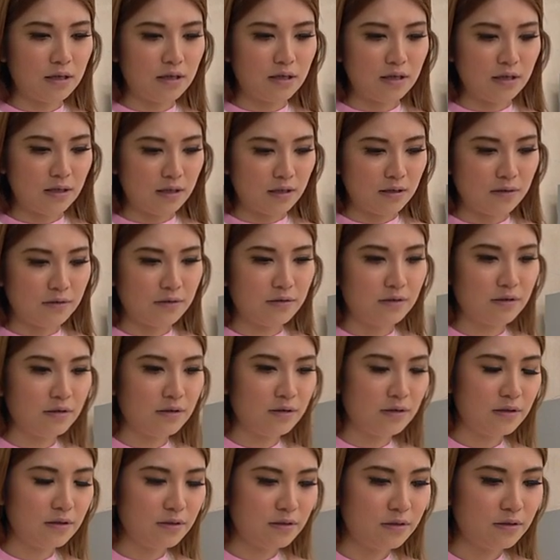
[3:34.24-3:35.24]
And
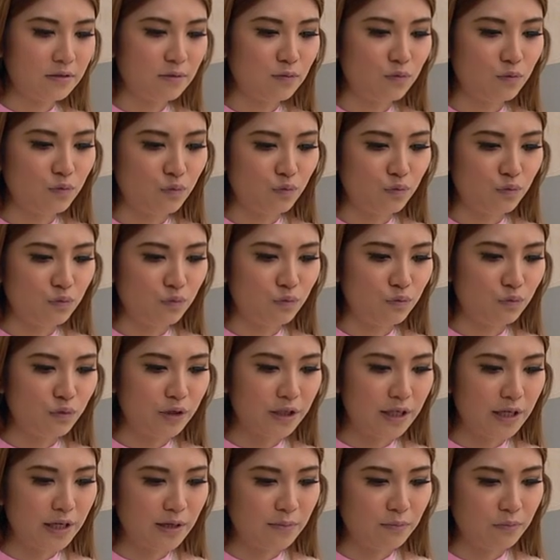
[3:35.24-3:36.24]

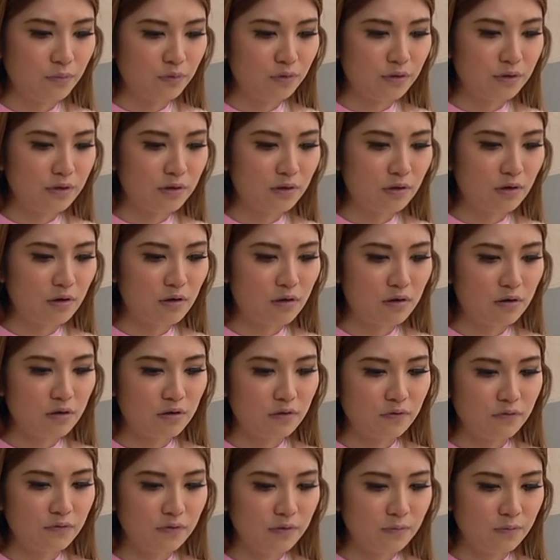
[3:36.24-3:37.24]
we can put the
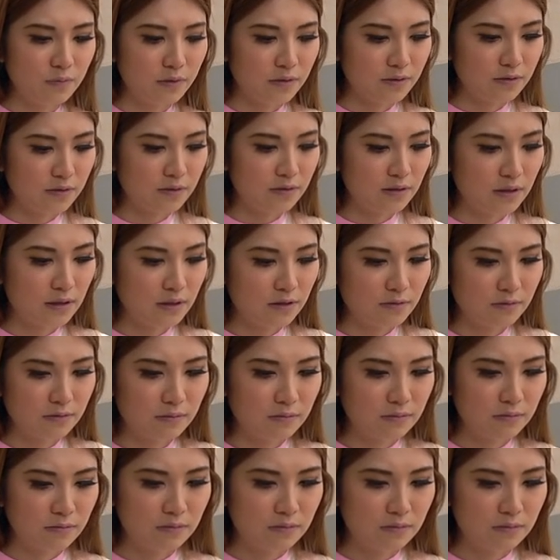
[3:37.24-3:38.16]
coffee beans now.